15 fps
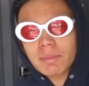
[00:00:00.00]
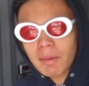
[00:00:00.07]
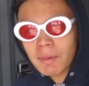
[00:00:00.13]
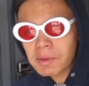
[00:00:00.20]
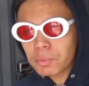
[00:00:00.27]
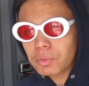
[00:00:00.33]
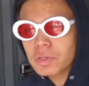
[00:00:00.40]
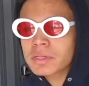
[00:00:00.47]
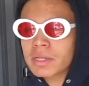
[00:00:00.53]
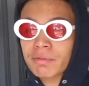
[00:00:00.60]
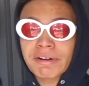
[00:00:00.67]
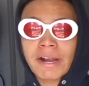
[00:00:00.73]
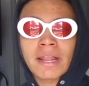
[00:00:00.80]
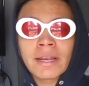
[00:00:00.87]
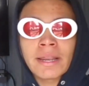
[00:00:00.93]
but people use it in
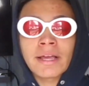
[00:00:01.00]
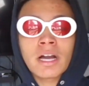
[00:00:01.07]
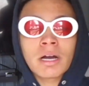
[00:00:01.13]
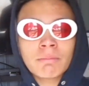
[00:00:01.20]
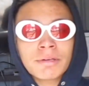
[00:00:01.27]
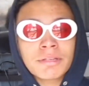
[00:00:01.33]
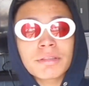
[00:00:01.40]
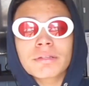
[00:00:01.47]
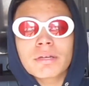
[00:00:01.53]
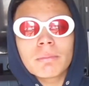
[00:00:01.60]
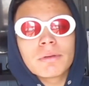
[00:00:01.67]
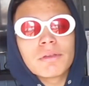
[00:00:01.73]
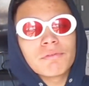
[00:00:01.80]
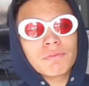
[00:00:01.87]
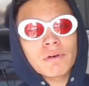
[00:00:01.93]
Rhode Island. Cumbies is
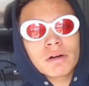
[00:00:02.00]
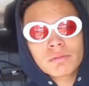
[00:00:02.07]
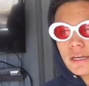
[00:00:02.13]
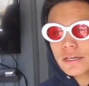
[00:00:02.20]
Cumberland Farms.